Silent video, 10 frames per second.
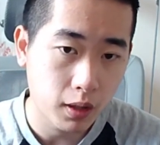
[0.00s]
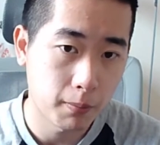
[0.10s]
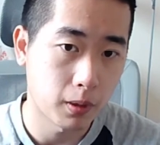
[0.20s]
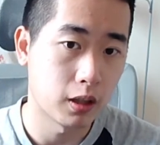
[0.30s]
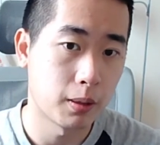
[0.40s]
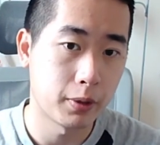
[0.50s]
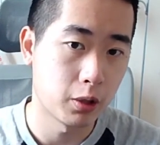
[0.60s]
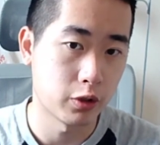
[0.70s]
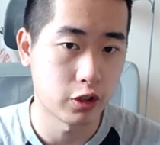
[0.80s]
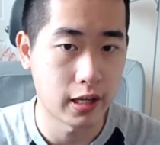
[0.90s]
But let me know
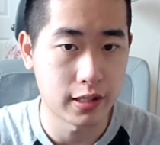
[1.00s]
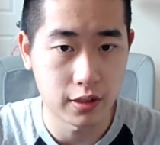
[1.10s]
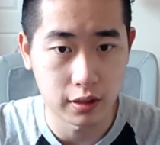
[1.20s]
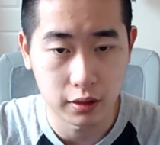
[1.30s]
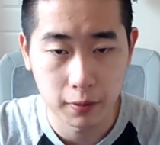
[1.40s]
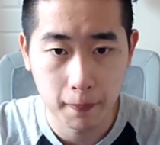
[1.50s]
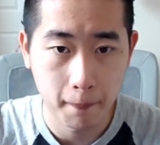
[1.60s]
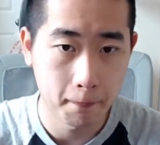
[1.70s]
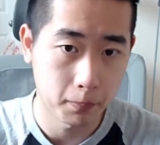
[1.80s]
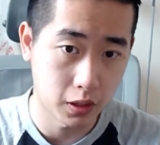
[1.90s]
what you guys think.
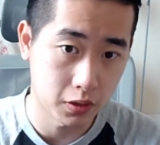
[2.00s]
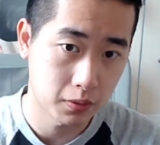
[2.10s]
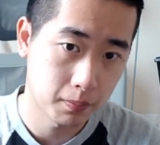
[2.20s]
Peace.